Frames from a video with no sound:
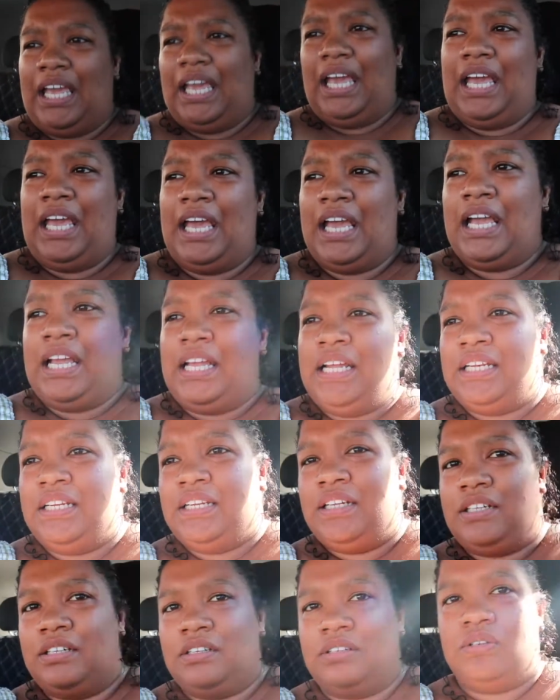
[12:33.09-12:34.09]

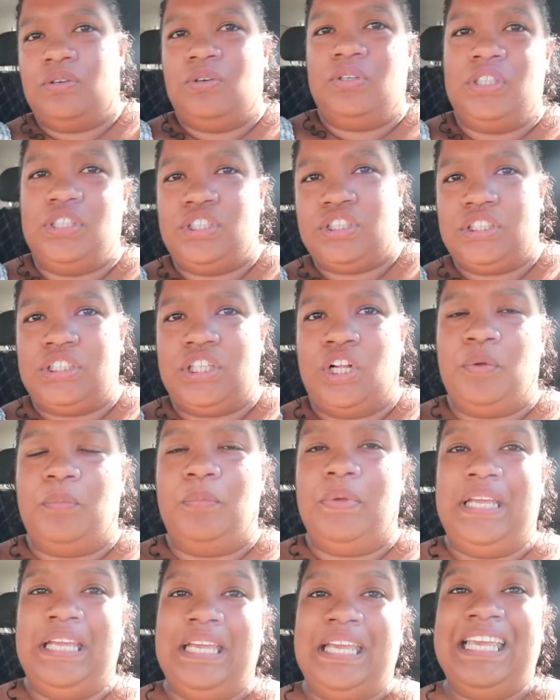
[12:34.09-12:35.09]
And Courtney just told
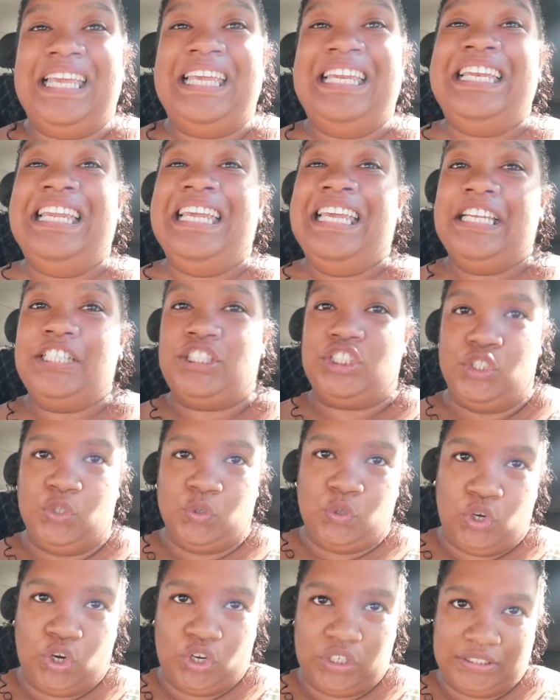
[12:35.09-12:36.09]
me he needs new
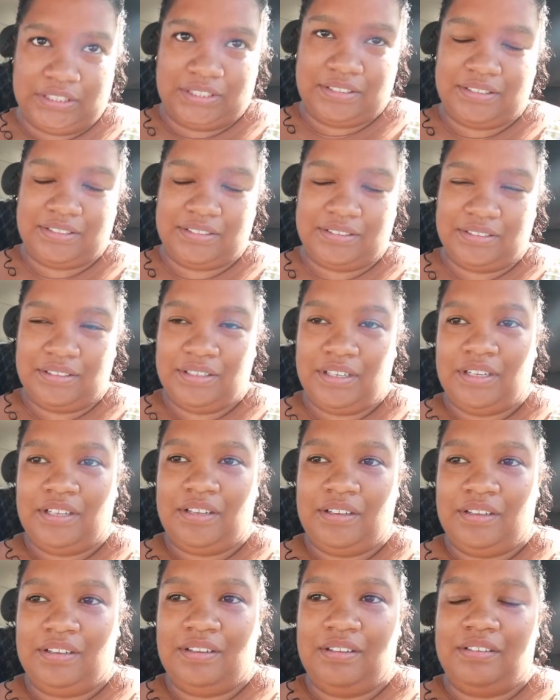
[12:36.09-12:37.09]
glasses.
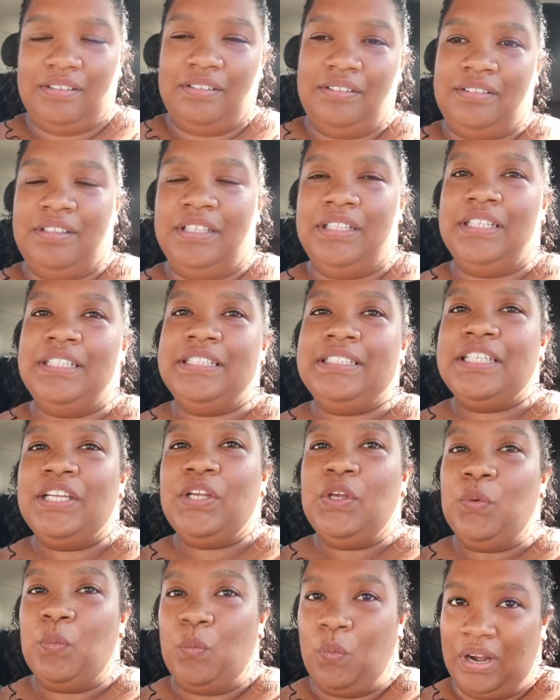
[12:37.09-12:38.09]
He didn't say
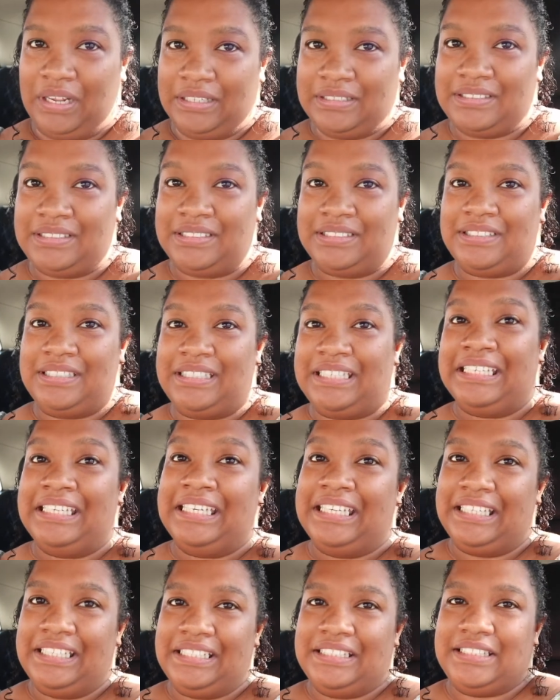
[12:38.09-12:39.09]
he wants, he said he
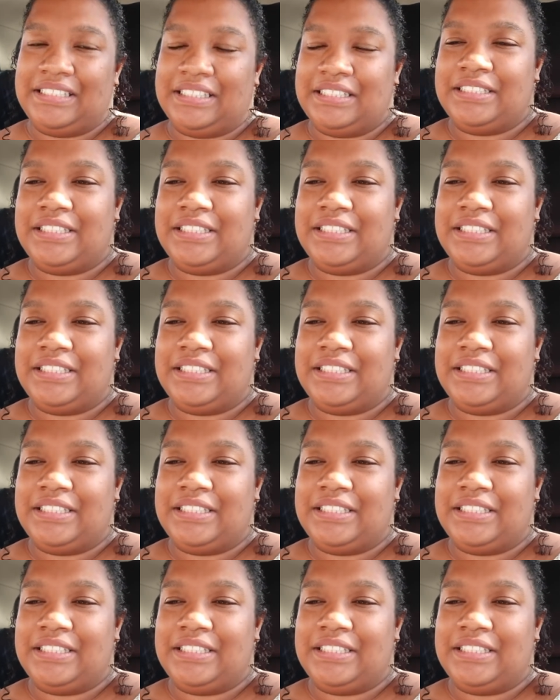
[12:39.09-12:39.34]
needs.